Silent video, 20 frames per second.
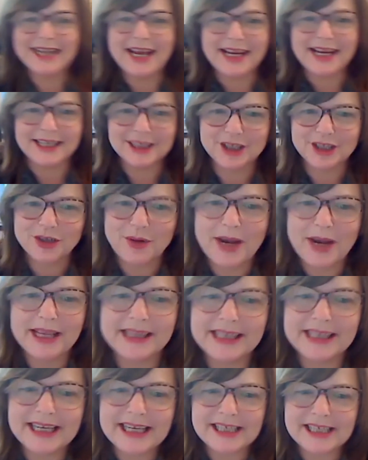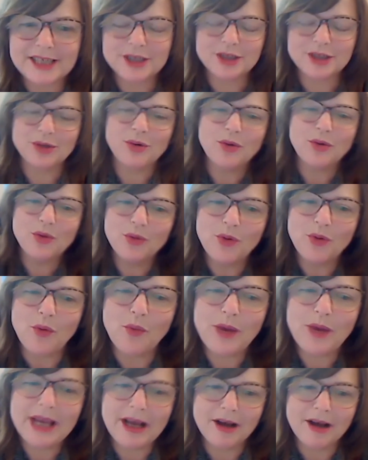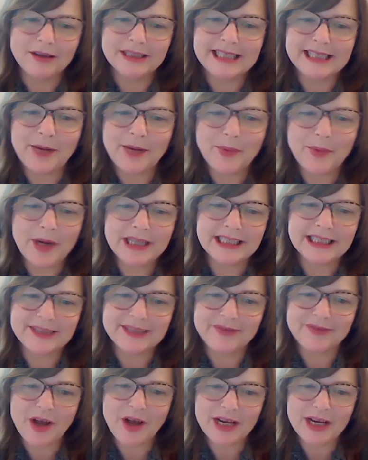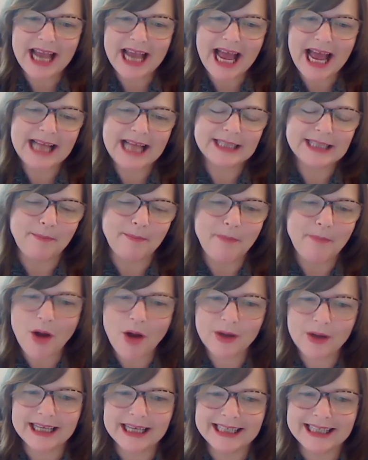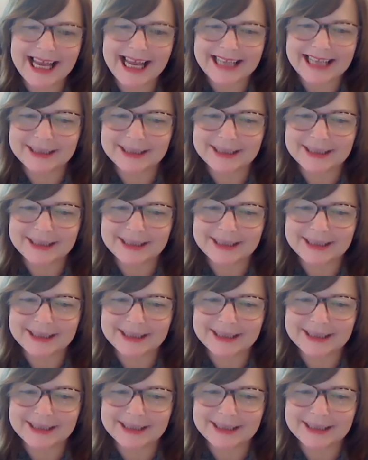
it's great that as a school, we are celebrating Diwali and marking that.